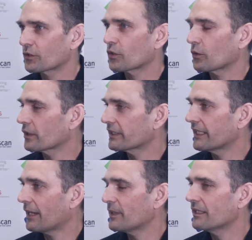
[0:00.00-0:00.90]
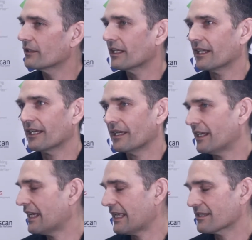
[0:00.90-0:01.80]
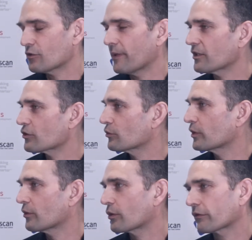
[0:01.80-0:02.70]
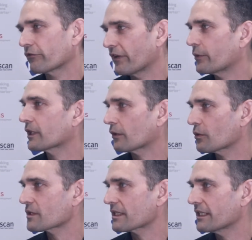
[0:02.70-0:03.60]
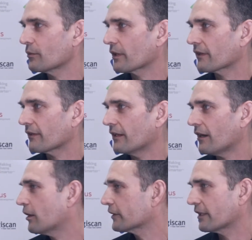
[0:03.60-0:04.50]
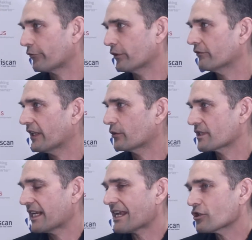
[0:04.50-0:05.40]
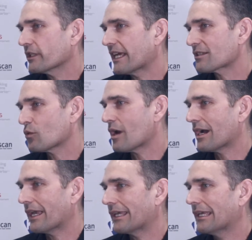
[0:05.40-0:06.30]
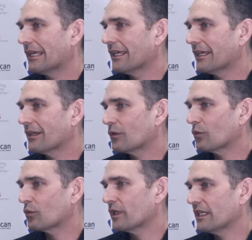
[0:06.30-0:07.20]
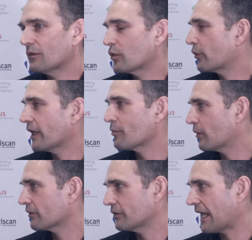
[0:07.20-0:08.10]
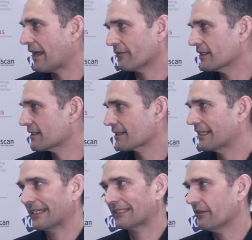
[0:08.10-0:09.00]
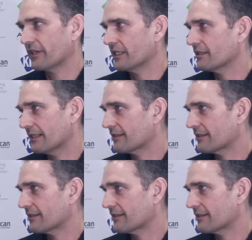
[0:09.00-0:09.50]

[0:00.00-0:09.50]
Totally. I mean, as you mentioned, we work very closely with all the different vendors, and actually that's why we were able to have this connectivity,